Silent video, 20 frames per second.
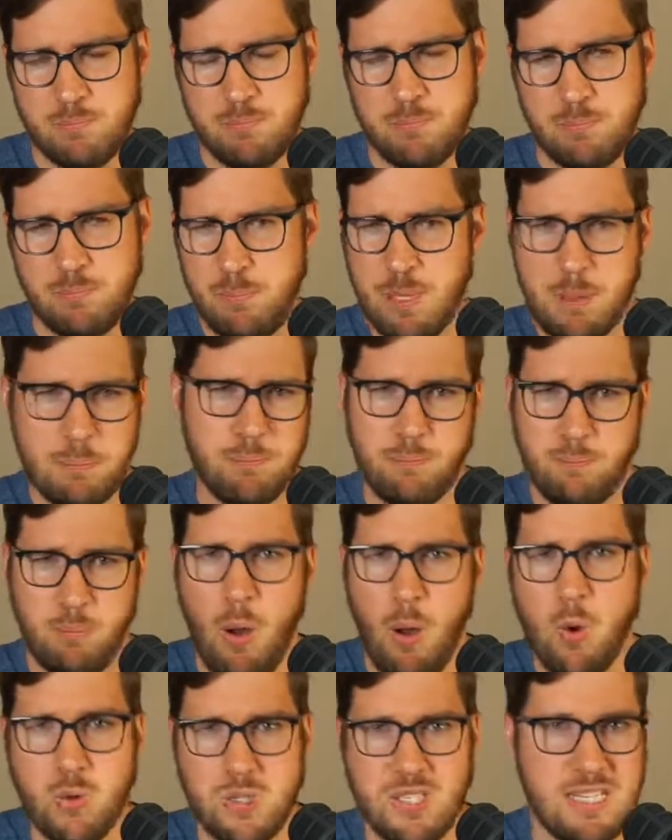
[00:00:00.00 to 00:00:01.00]
be
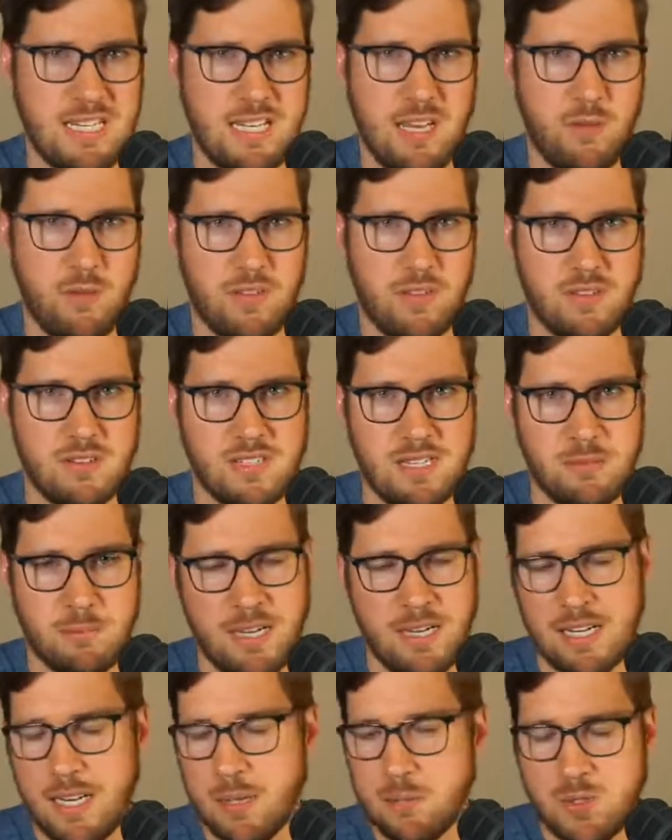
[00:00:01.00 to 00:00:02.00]
posting out there and saying,
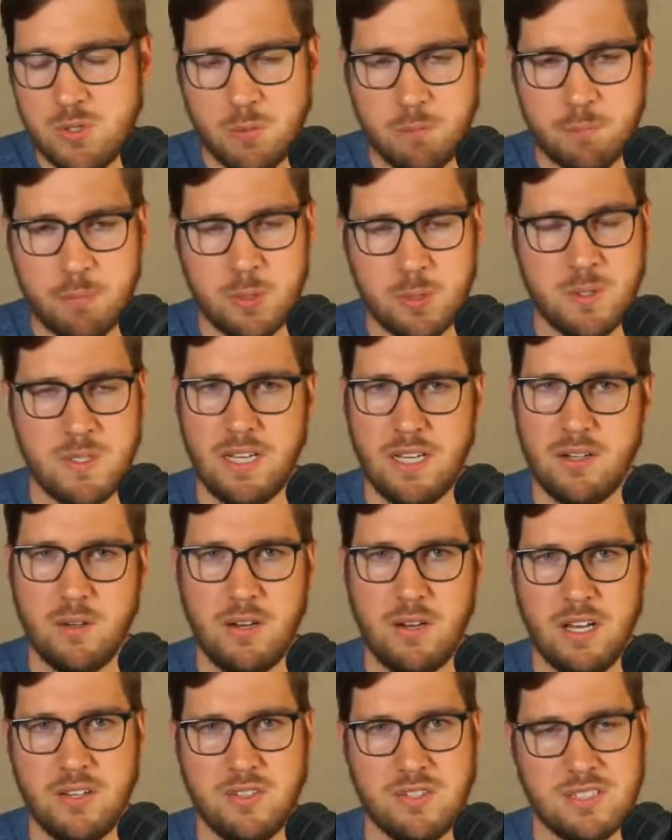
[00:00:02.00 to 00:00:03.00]
man, I'm so burnt out.
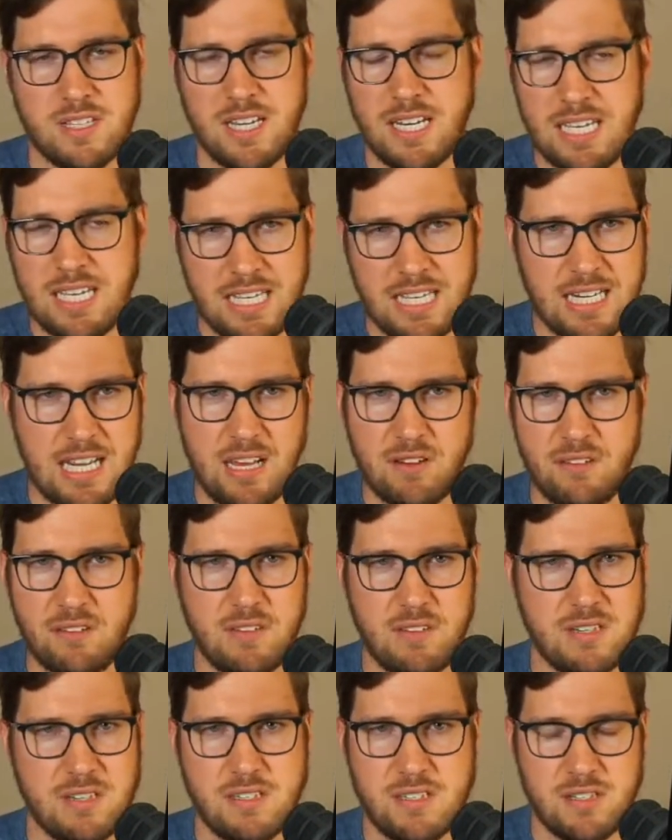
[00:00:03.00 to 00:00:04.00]
I just got to get out of
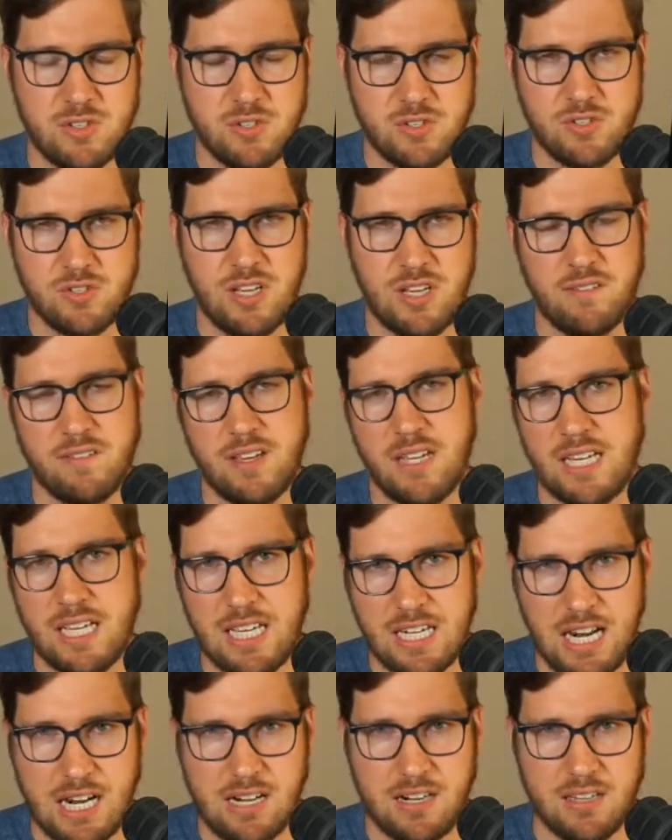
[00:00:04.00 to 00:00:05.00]
this industry. I've got to get
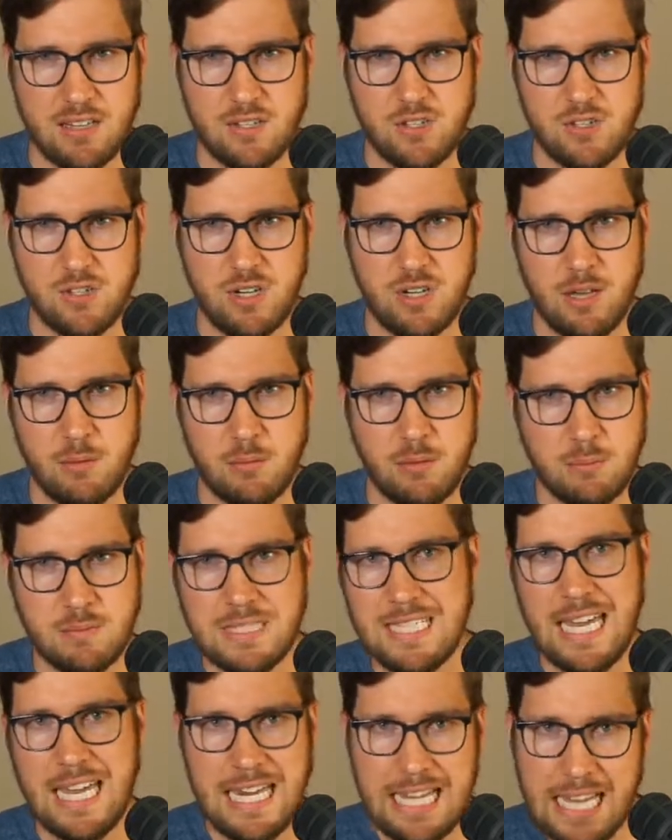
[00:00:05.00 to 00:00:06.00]
out of this job. I'm
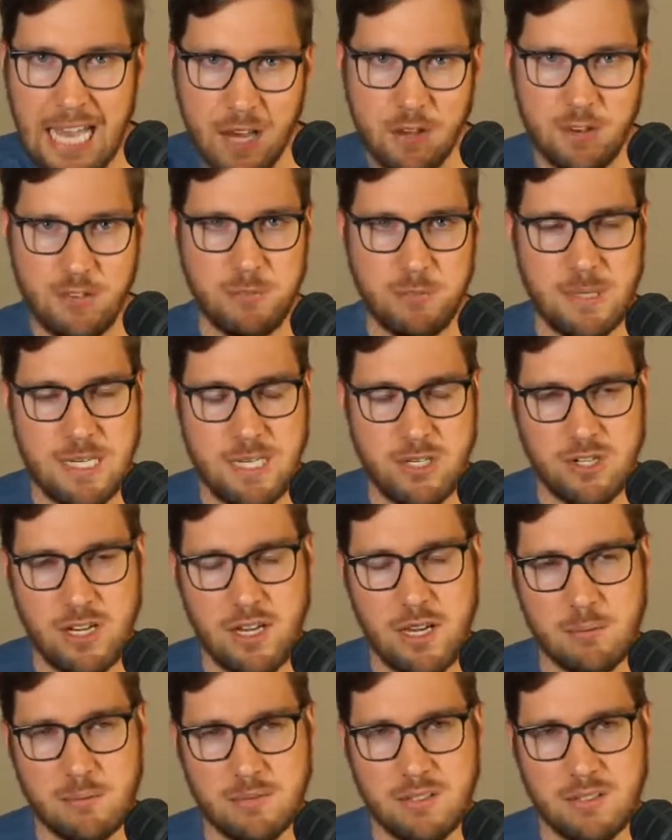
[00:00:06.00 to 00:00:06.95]
getting out of my job.